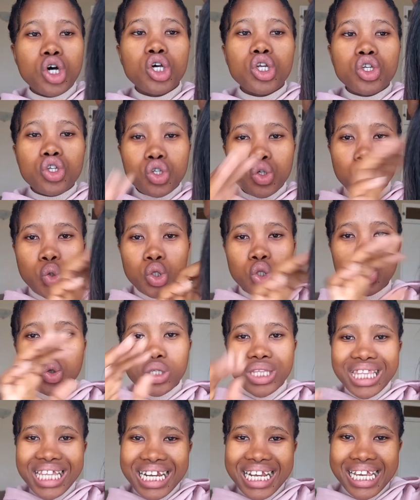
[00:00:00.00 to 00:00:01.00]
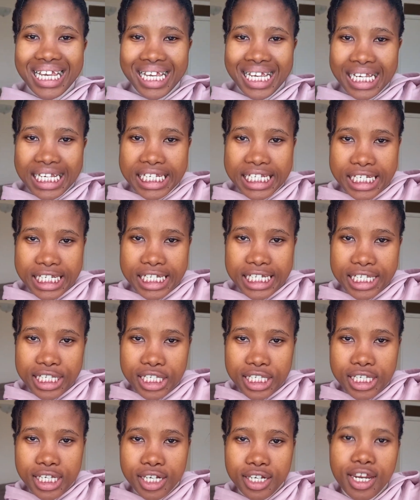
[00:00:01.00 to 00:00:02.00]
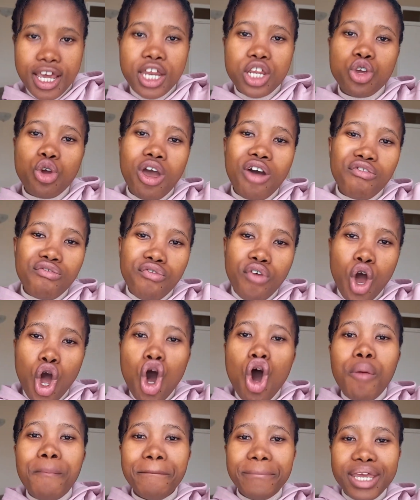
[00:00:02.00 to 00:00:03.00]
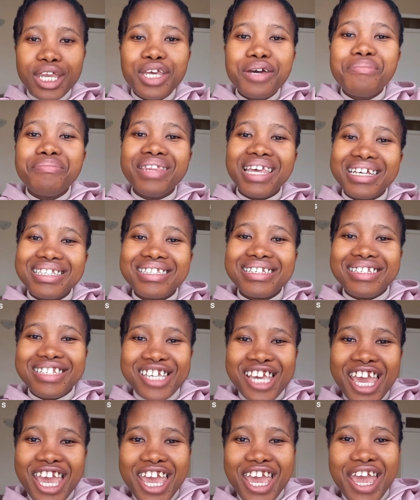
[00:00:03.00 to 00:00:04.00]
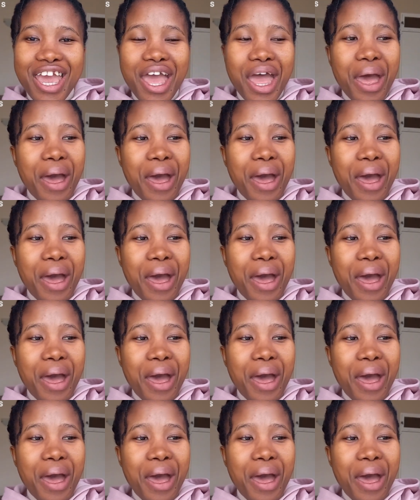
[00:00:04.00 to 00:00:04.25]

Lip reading: 2 to 3 inches, then you have medium density hair.